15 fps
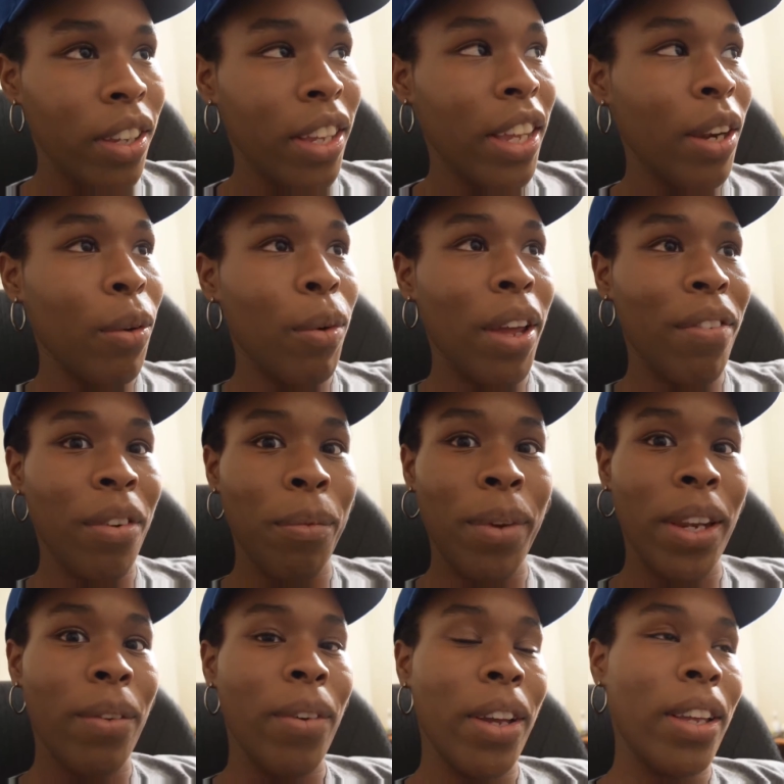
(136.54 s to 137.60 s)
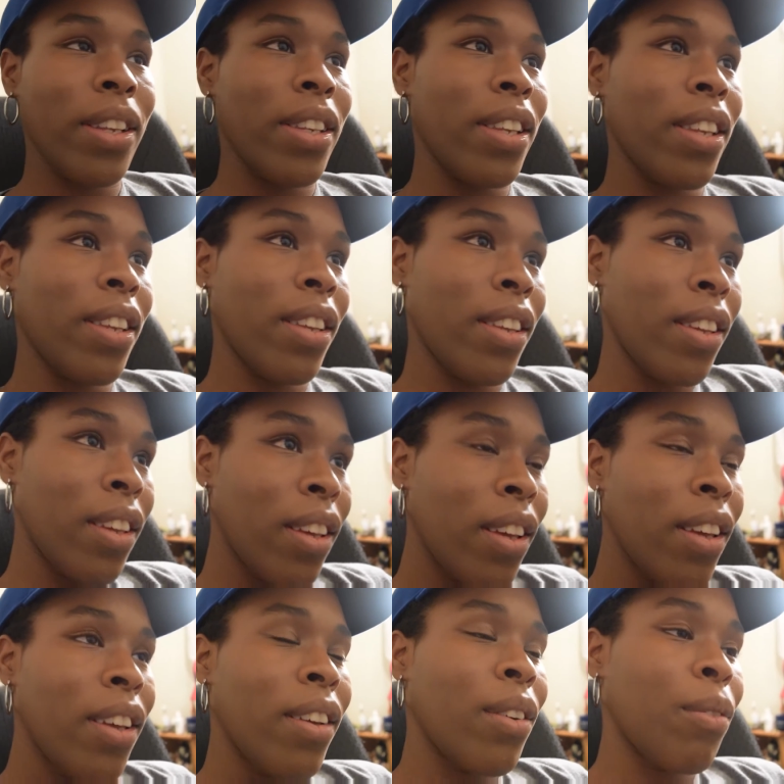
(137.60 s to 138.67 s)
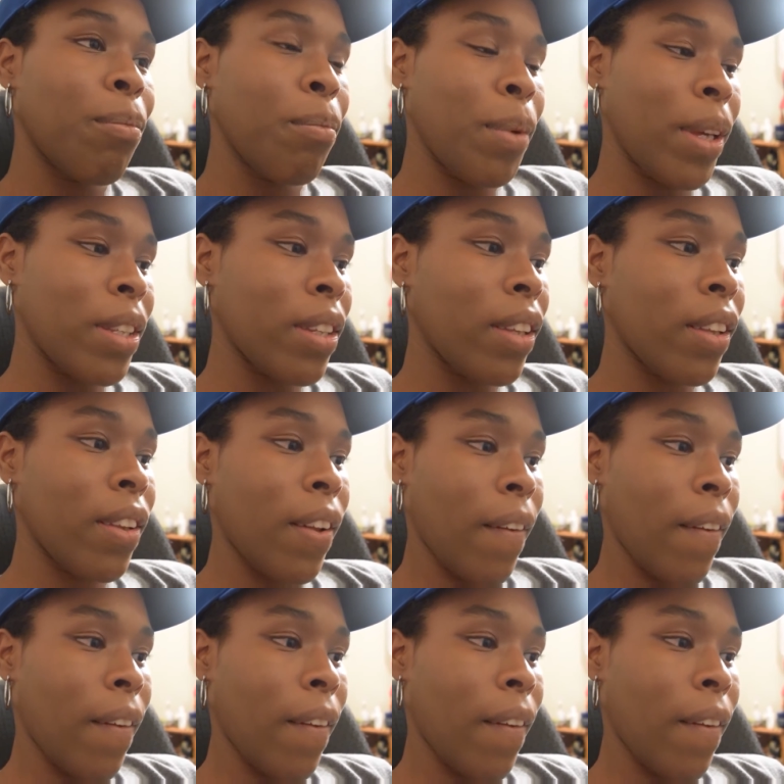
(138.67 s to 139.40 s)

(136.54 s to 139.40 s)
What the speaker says: get away from anyways. Basically.